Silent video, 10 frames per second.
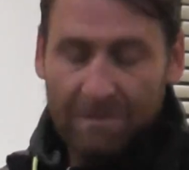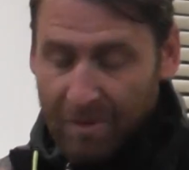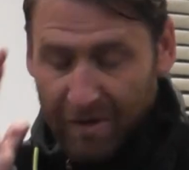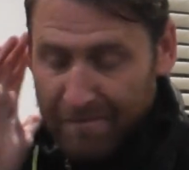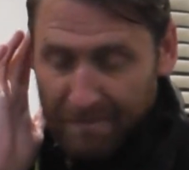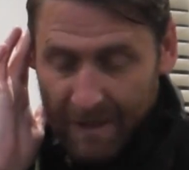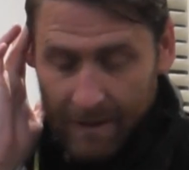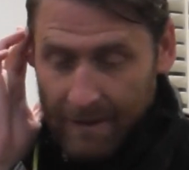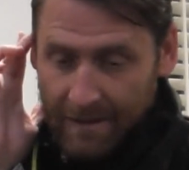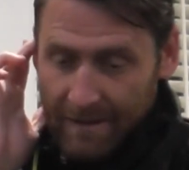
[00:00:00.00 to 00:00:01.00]
Brilliant.
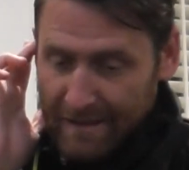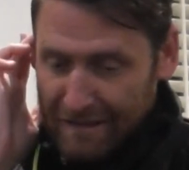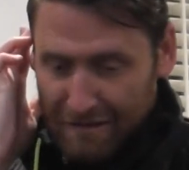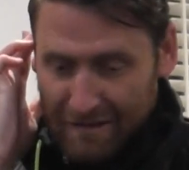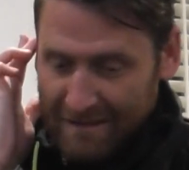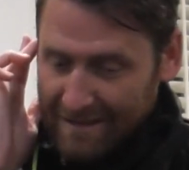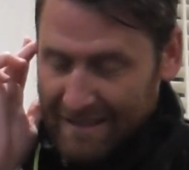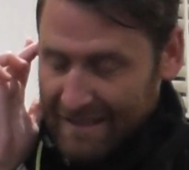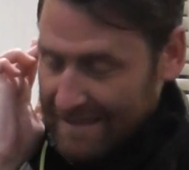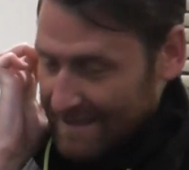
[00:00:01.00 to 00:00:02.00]
And
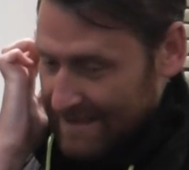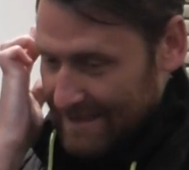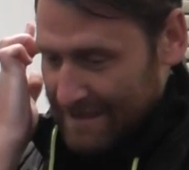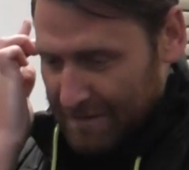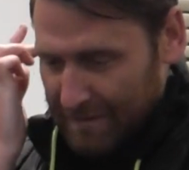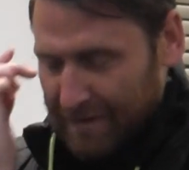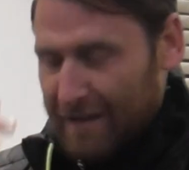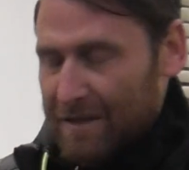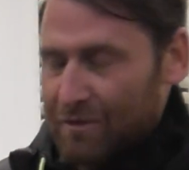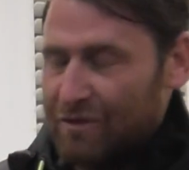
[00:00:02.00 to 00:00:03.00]
I don't
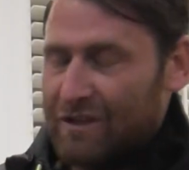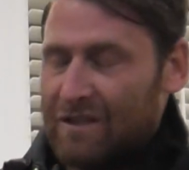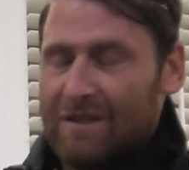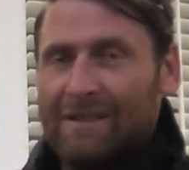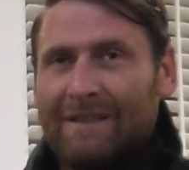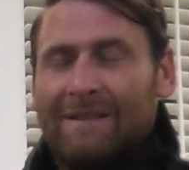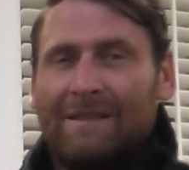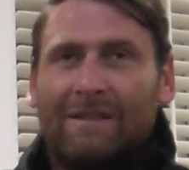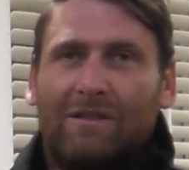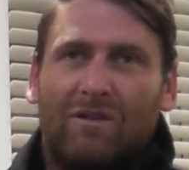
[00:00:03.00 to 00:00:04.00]
think it was a
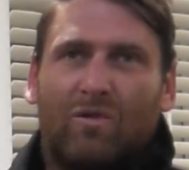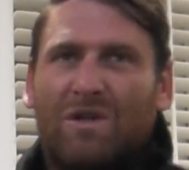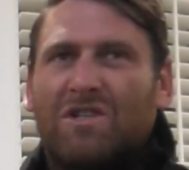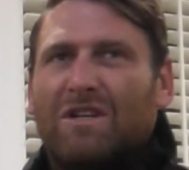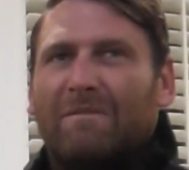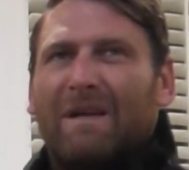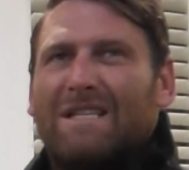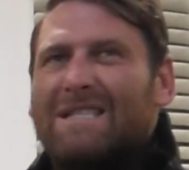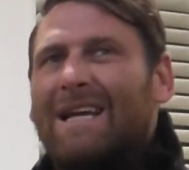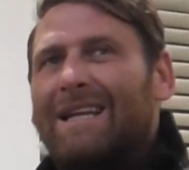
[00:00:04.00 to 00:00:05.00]
question of
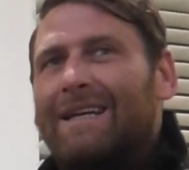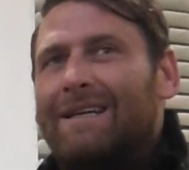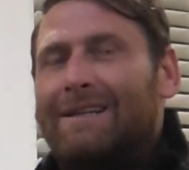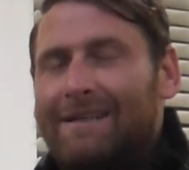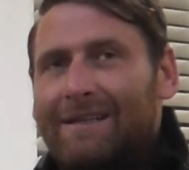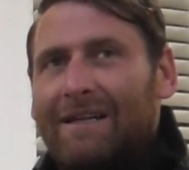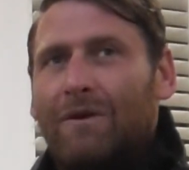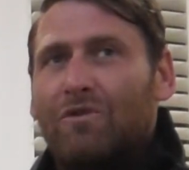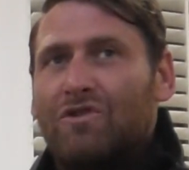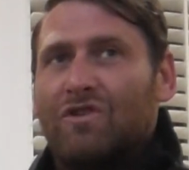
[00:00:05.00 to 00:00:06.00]
mentality,
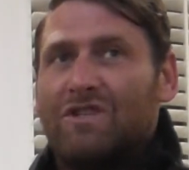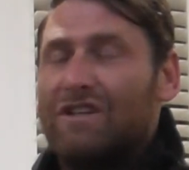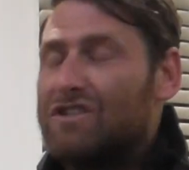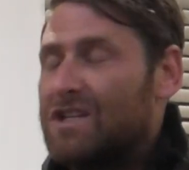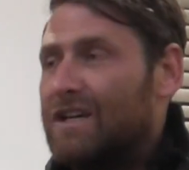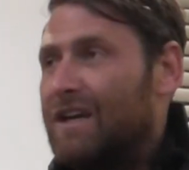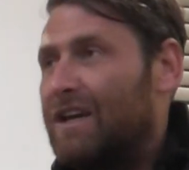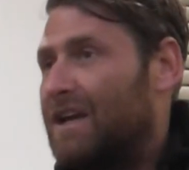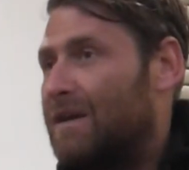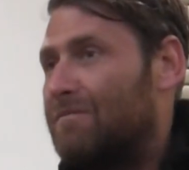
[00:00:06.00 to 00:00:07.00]
it was just in
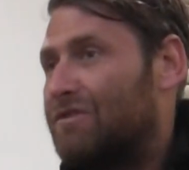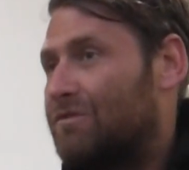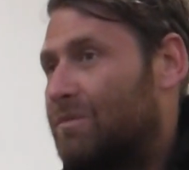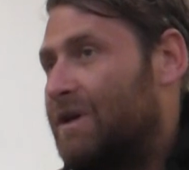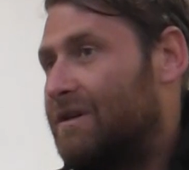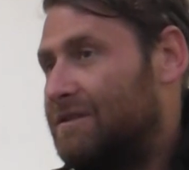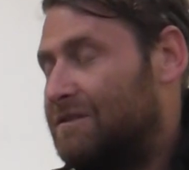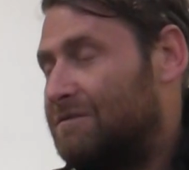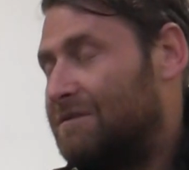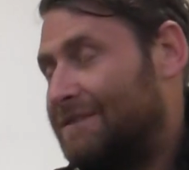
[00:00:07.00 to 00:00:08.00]
certain games
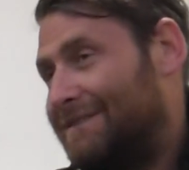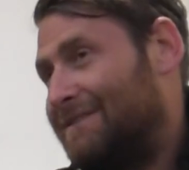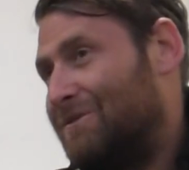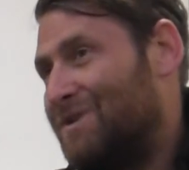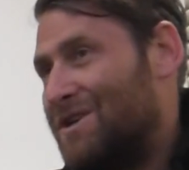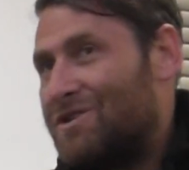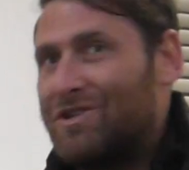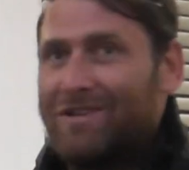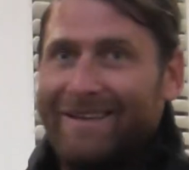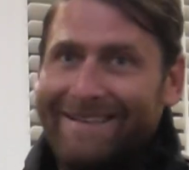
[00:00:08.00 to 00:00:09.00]
which